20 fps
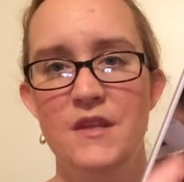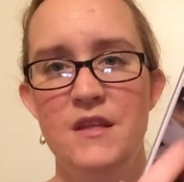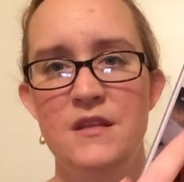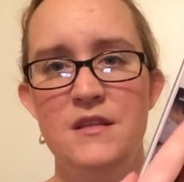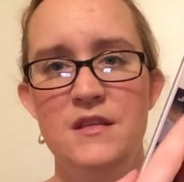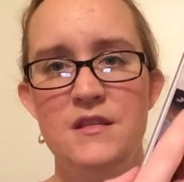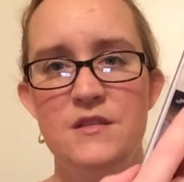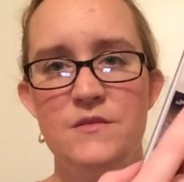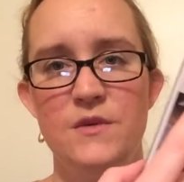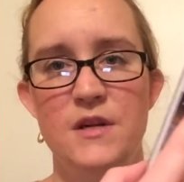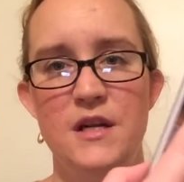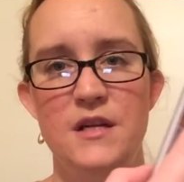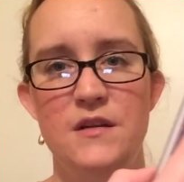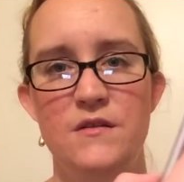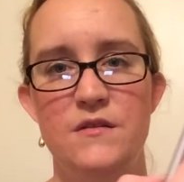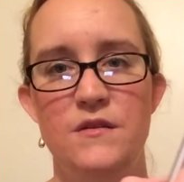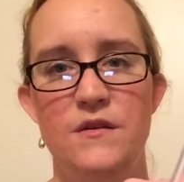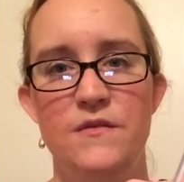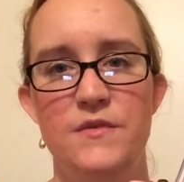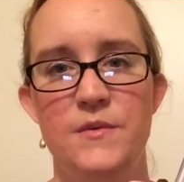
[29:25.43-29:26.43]
This one I
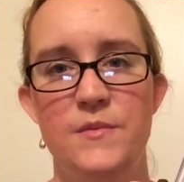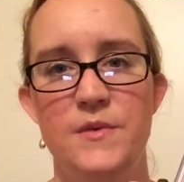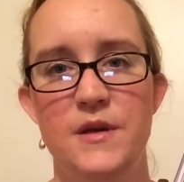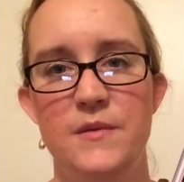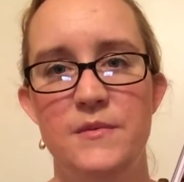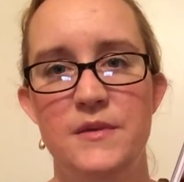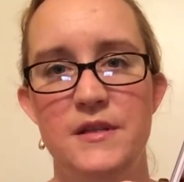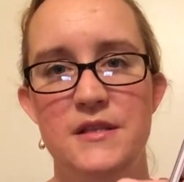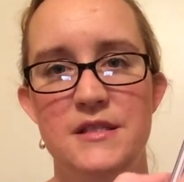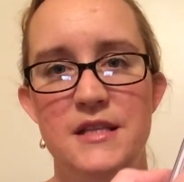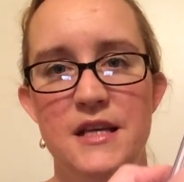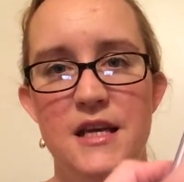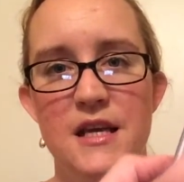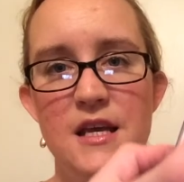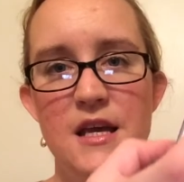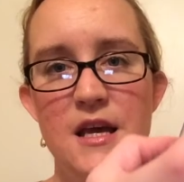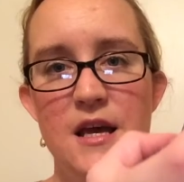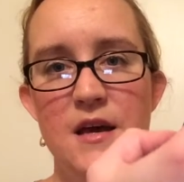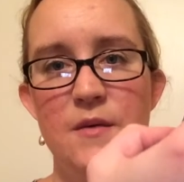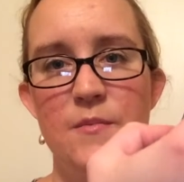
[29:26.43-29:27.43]
don't know if you'll be able to see,
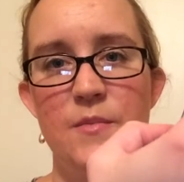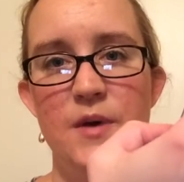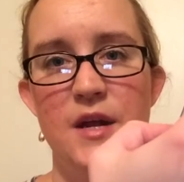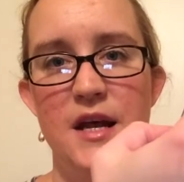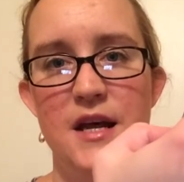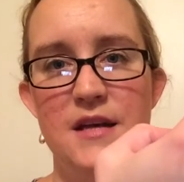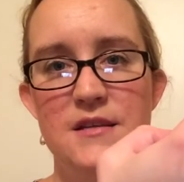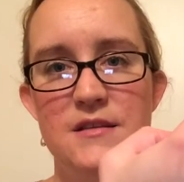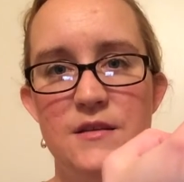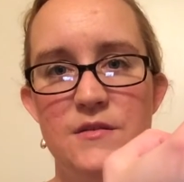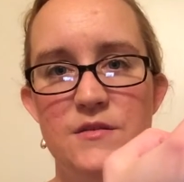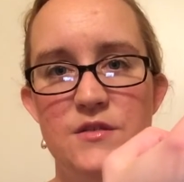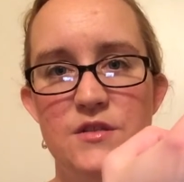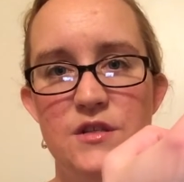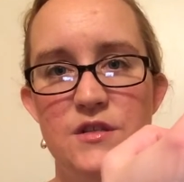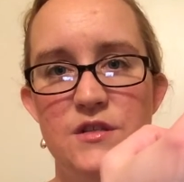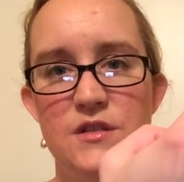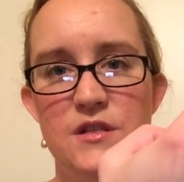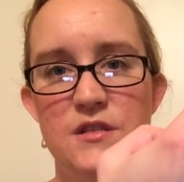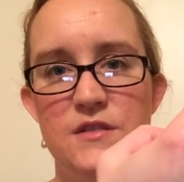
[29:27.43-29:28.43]
but it has
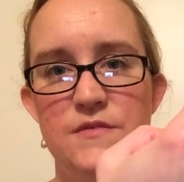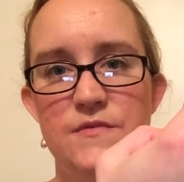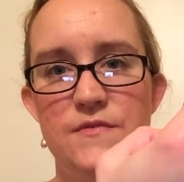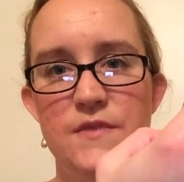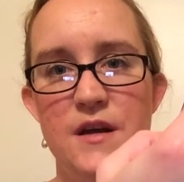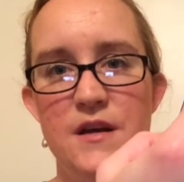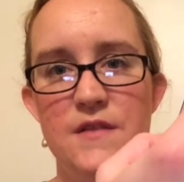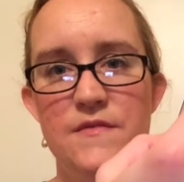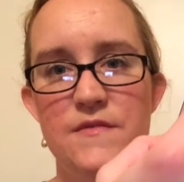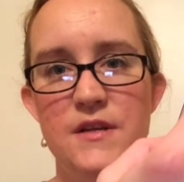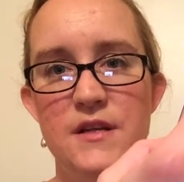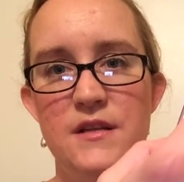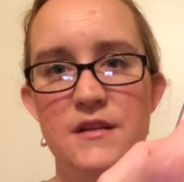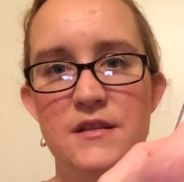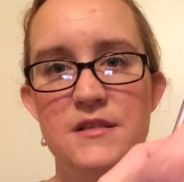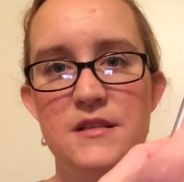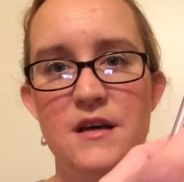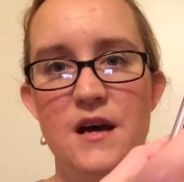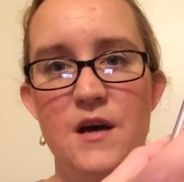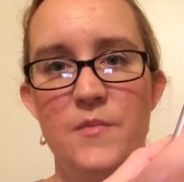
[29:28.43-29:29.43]
it's very vanilla
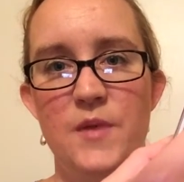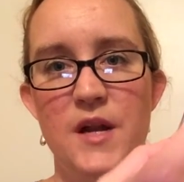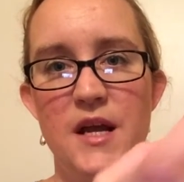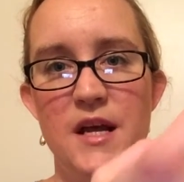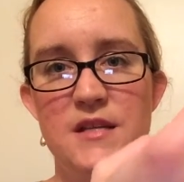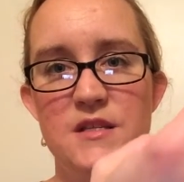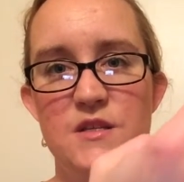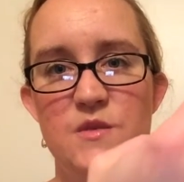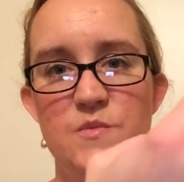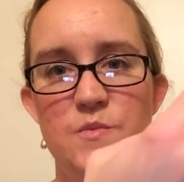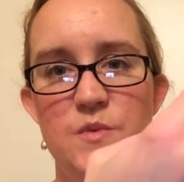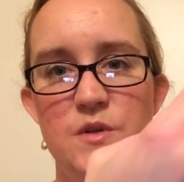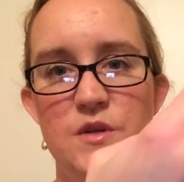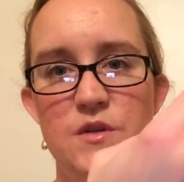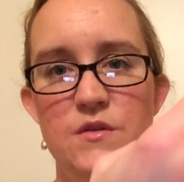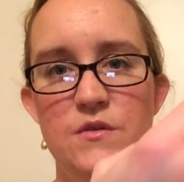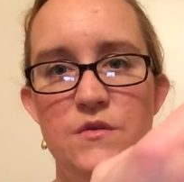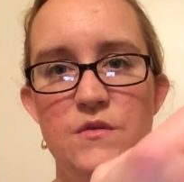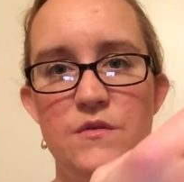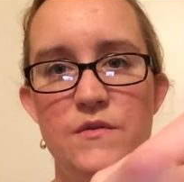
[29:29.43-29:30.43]
sock, but it has
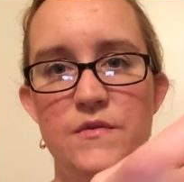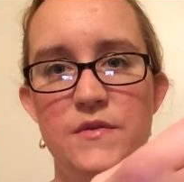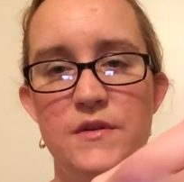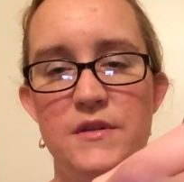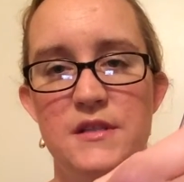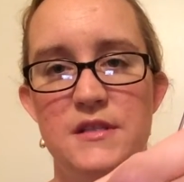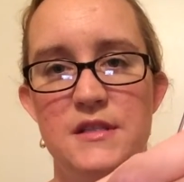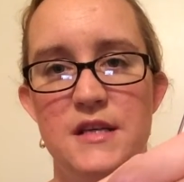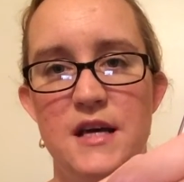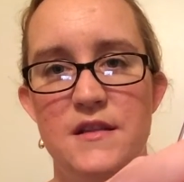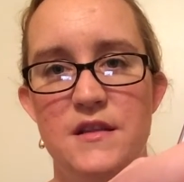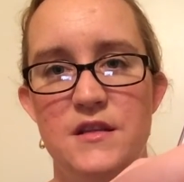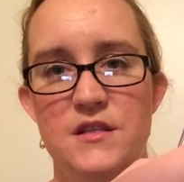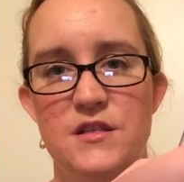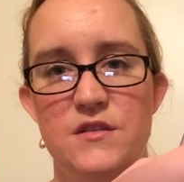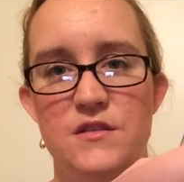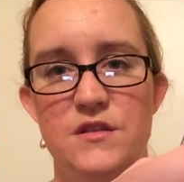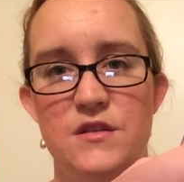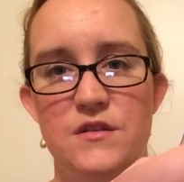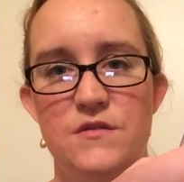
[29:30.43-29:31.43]
beautiful design that
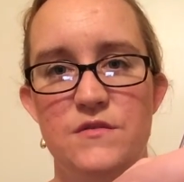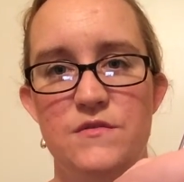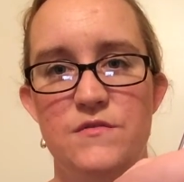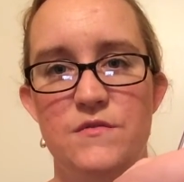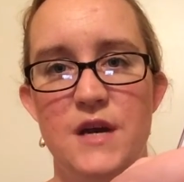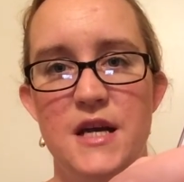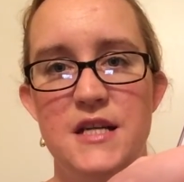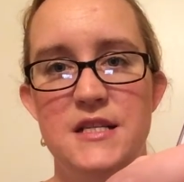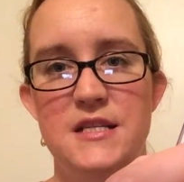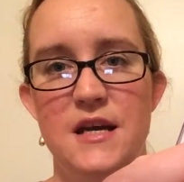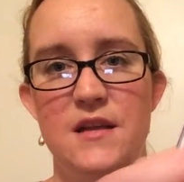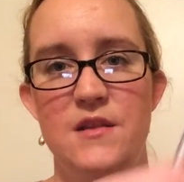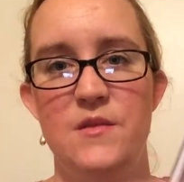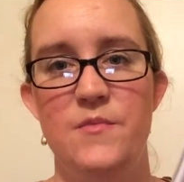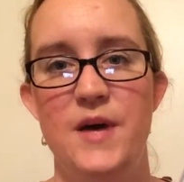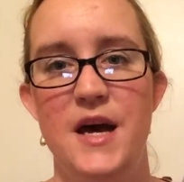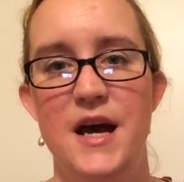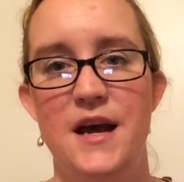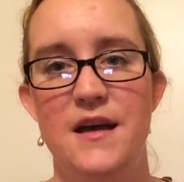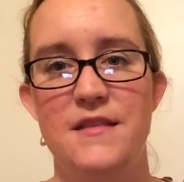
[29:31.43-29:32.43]
just goes right down the
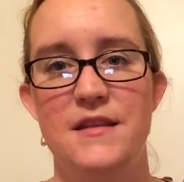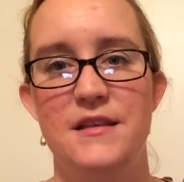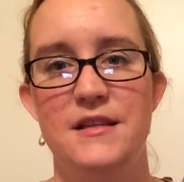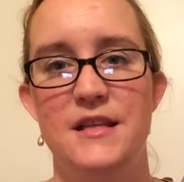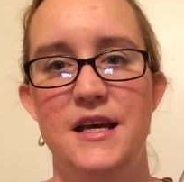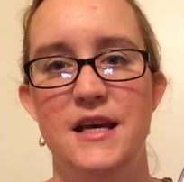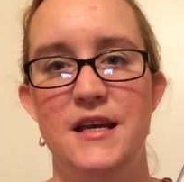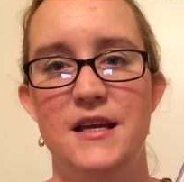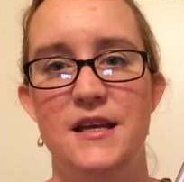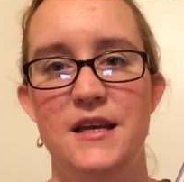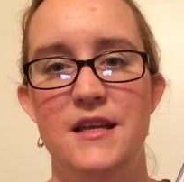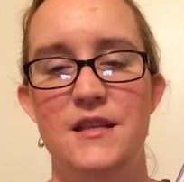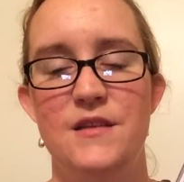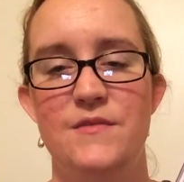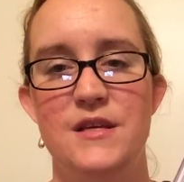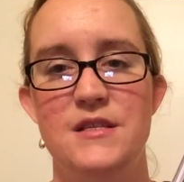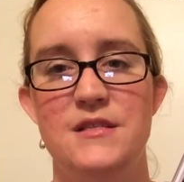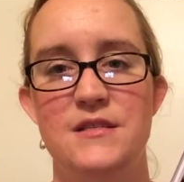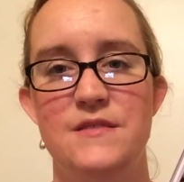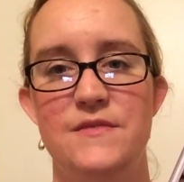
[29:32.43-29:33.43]
back of the leg, and the
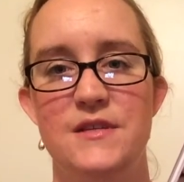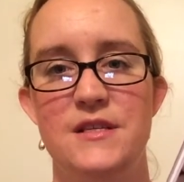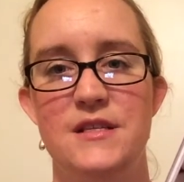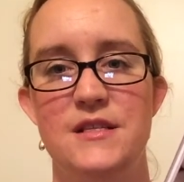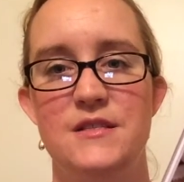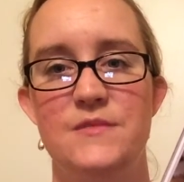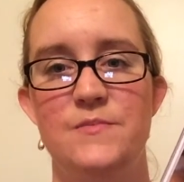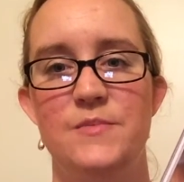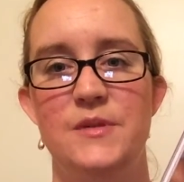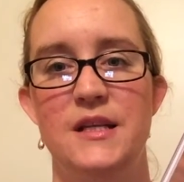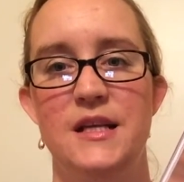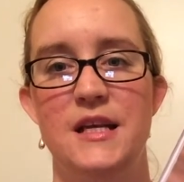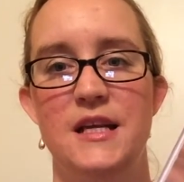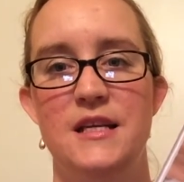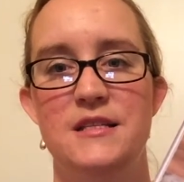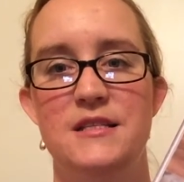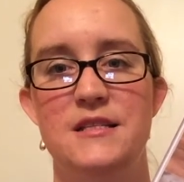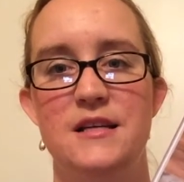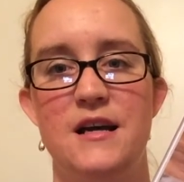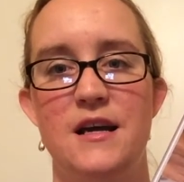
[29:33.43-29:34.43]
rest of it is
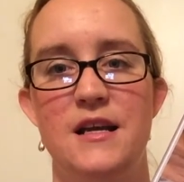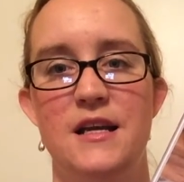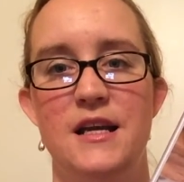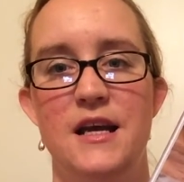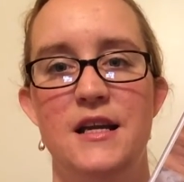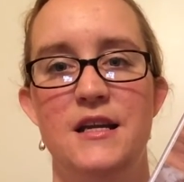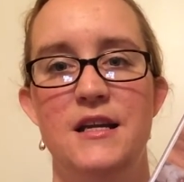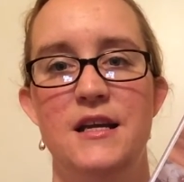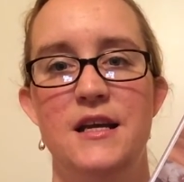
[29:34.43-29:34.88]
plain stockinette.